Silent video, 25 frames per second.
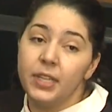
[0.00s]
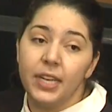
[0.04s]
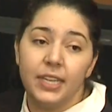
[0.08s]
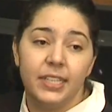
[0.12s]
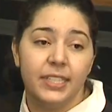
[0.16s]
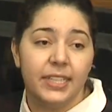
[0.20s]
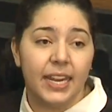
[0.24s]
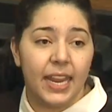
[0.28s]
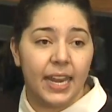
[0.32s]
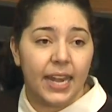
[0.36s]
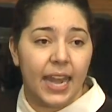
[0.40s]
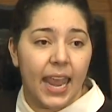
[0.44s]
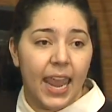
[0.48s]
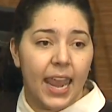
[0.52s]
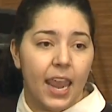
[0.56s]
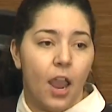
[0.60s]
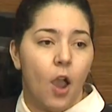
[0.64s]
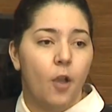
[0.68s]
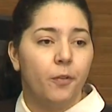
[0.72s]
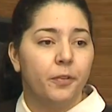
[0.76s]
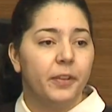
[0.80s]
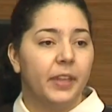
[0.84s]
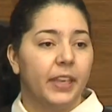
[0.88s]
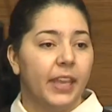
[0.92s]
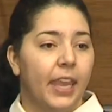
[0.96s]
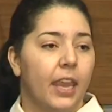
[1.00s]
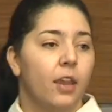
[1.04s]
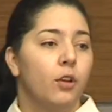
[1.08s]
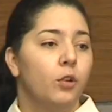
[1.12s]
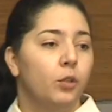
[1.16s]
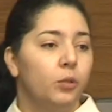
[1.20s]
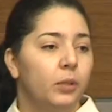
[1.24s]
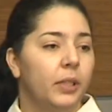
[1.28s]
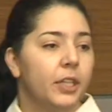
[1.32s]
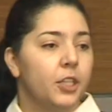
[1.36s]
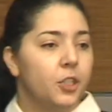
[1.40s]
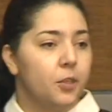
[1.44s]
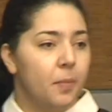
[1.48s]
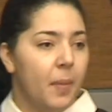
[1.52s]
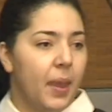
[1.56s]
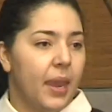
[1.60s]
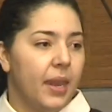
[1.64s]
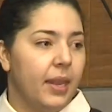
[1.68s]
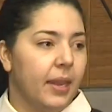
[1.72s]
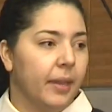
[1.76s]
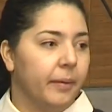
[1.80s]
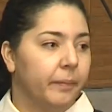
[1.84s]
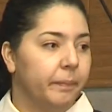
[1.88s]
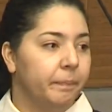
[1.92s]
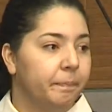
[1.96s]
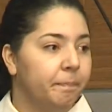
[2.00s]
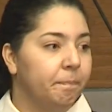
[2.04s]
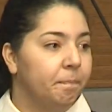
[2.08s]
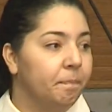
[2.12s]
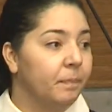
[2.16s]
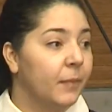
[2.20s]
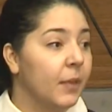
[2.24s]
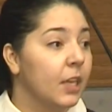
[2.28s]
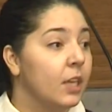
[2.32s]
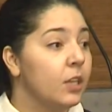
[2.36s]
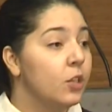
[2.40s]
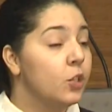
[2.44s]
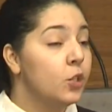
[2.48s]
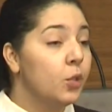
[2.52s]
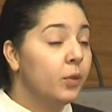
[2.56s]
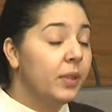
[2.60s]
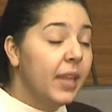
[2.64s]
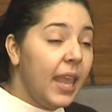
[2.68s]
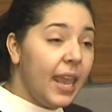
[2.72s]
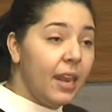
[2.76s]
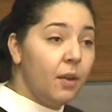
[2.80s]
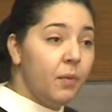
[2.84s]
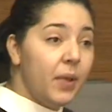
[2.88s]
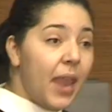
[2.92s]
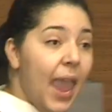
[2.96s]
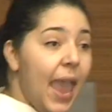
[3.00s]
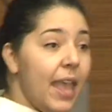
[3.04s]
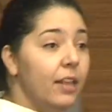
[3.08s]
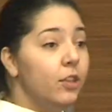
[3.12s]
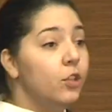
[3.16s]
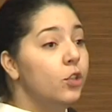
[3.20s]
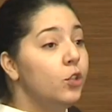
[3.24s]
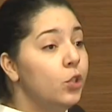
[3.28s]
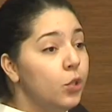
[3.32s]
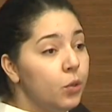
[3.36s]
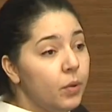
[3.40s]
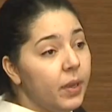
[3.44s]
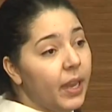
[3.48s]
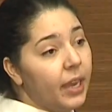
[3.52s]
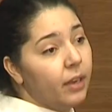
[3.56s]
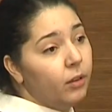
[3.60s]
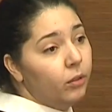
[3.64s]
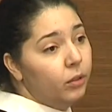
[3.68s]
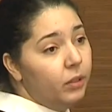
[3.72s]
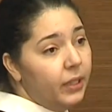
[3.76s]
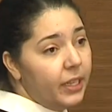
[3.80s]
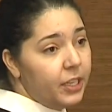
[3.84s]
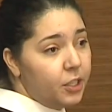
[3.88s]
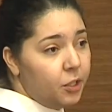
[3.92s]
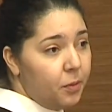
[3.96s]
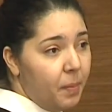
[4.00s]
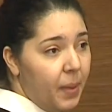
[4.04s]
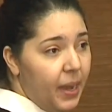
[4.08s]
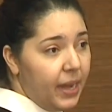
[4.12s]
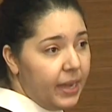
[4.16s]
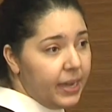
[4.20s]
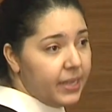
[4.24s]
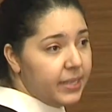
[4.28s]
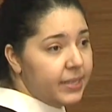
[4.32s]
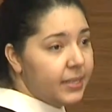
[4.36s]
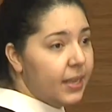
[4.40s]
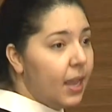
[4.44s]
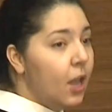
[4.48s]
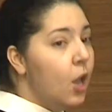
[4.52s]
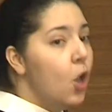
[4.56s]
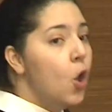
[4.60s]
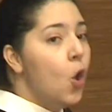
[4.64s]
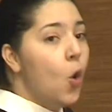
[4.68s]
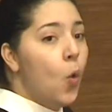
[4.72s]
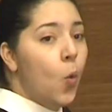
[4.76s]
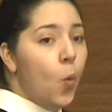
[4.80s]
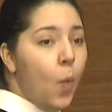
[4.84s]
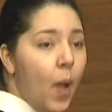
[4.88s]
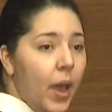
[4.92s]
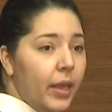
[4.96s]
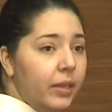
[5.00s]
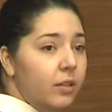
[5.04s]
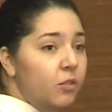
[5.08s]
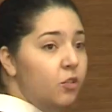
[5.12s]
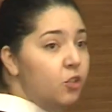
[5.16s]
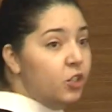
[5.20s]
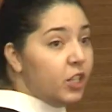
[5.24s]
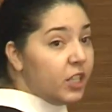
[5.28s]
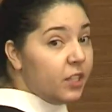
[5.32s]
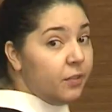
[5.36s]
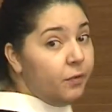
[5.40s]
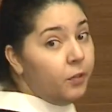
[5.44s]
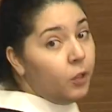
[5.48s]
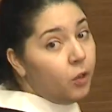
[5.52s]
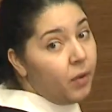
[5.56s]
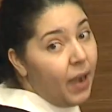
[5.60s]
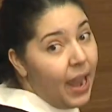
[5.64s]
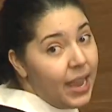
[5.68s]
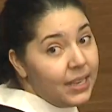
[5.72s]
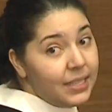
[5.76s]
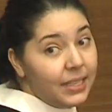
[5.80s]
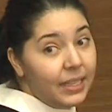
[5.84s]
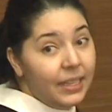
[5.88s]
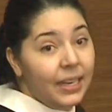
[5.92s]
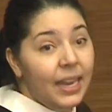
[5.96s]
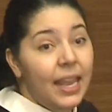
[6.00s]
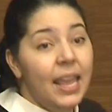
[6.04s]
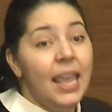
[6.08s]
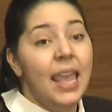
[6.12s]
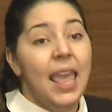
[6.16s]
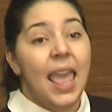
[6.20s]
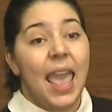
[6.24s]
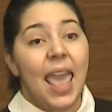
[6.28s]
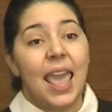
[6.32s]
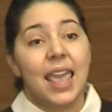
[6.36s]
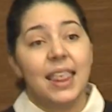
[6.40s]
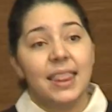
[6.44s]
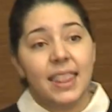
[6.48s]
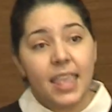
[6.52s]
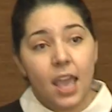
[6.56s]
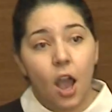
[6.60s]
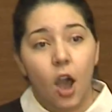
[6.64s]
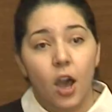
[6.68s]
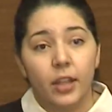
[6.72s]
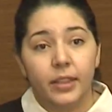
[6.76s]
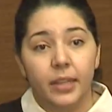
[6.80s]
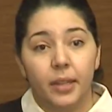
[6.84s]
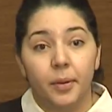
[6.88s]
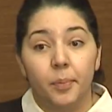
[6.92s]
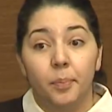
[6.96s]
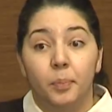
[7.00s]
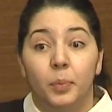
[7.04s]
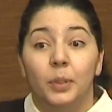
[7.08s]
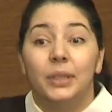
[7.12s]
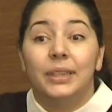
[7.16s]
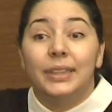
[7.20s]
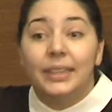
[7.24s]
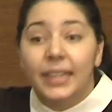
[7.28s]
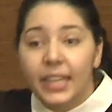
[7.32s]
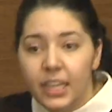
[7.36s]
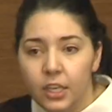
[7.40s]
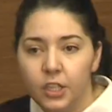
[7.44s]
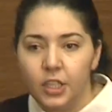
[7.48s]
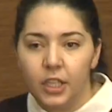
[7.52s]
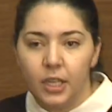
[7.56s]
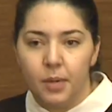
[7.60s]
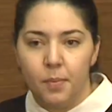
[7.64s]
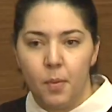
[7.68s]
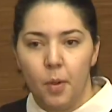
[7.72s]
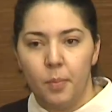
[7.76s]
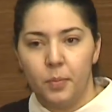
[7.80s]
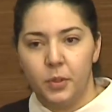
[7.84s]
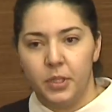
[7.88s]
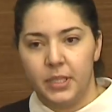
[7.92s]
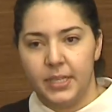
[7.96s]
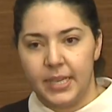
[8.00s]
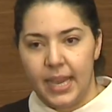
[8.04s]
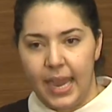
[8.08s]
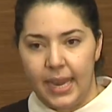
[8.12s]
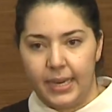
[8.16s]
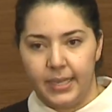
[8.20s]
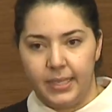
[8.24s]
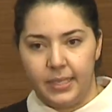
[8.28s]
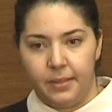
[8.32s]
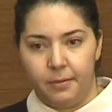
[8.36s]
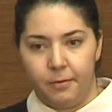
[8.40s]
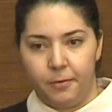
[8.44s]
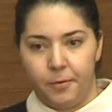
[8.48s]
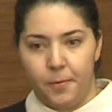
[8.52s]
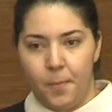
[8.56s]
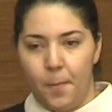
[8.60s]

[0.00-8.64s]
the DNA of the kangaroo leishmania. So then we had 2 kangaroo leishmanias, one just fluorescent and the other potentially more protective.